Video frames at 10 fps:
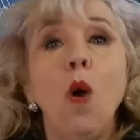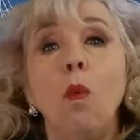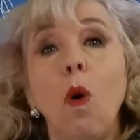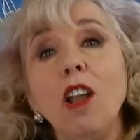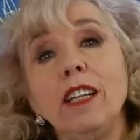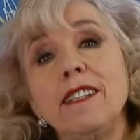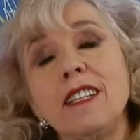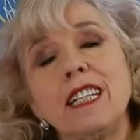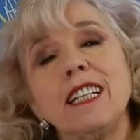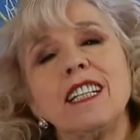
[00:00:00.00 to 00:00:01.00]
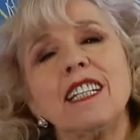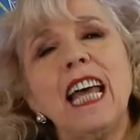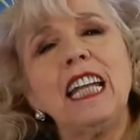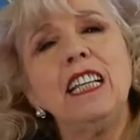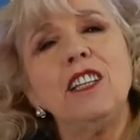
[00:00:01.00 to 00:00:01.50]
Wallace did a
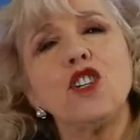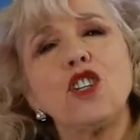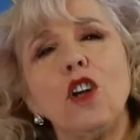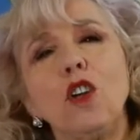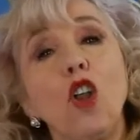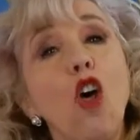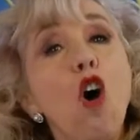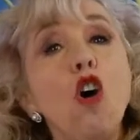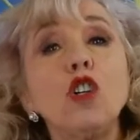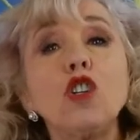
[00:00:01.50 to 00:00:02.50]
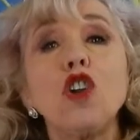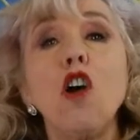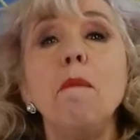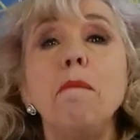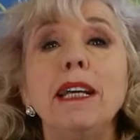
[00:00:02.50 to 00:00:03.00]
study that showed
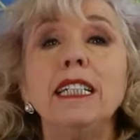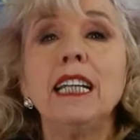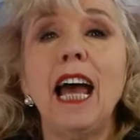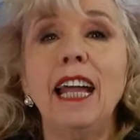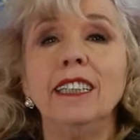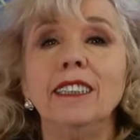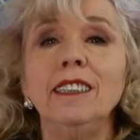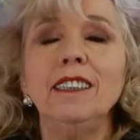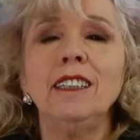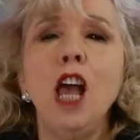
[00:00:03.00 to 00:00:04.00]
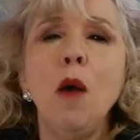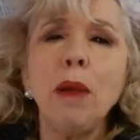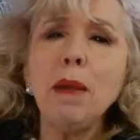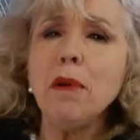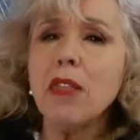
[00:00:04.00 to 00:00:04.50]
long-term meditators,
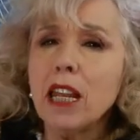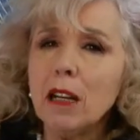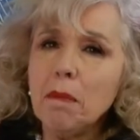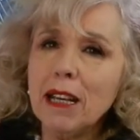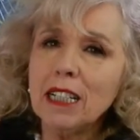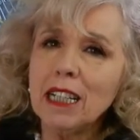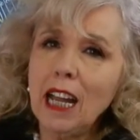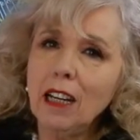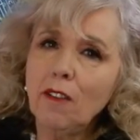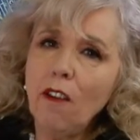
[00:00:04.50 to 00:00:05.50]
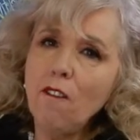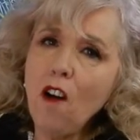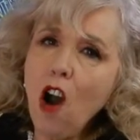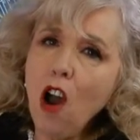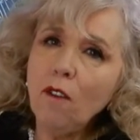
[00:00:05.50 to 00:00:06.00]
people that had meditated for
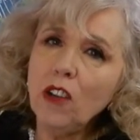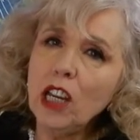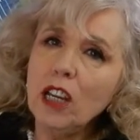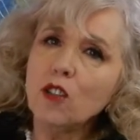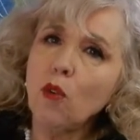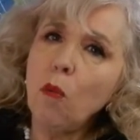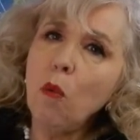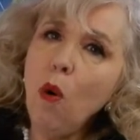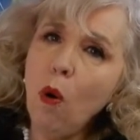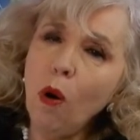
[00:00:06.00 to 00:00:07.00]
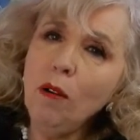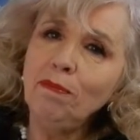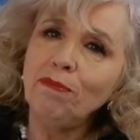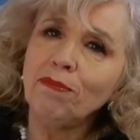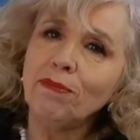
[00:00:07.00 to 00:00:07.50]
5 years or
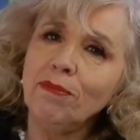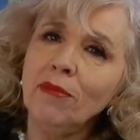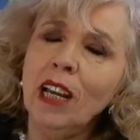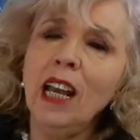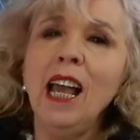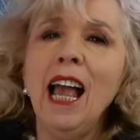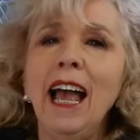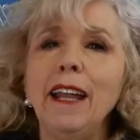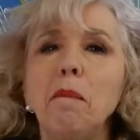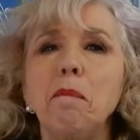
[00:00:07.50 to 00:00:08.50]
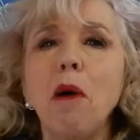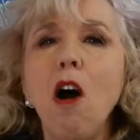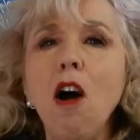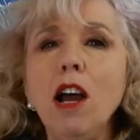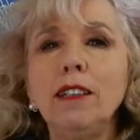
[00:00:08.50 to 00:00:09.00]
more, had a
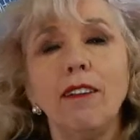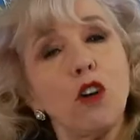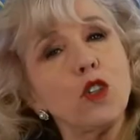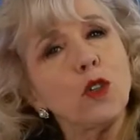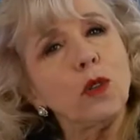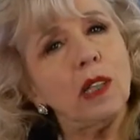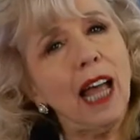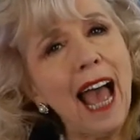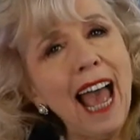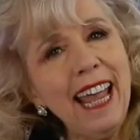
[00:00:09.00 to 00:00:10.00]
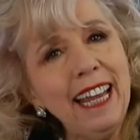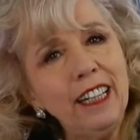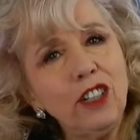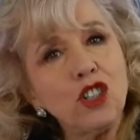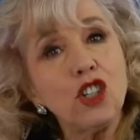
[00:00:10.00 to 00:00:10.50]
biological
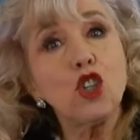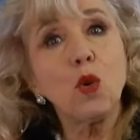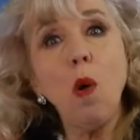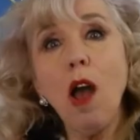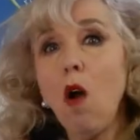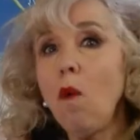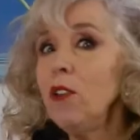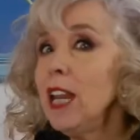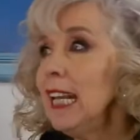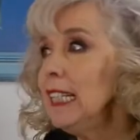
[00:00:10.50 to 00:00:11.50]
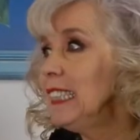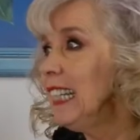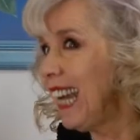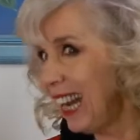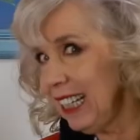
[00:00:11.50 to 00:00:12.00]
age 12 years
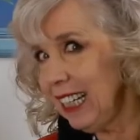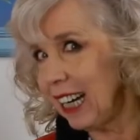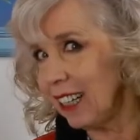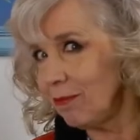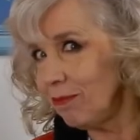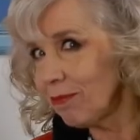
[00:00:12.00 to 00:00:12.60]
younger.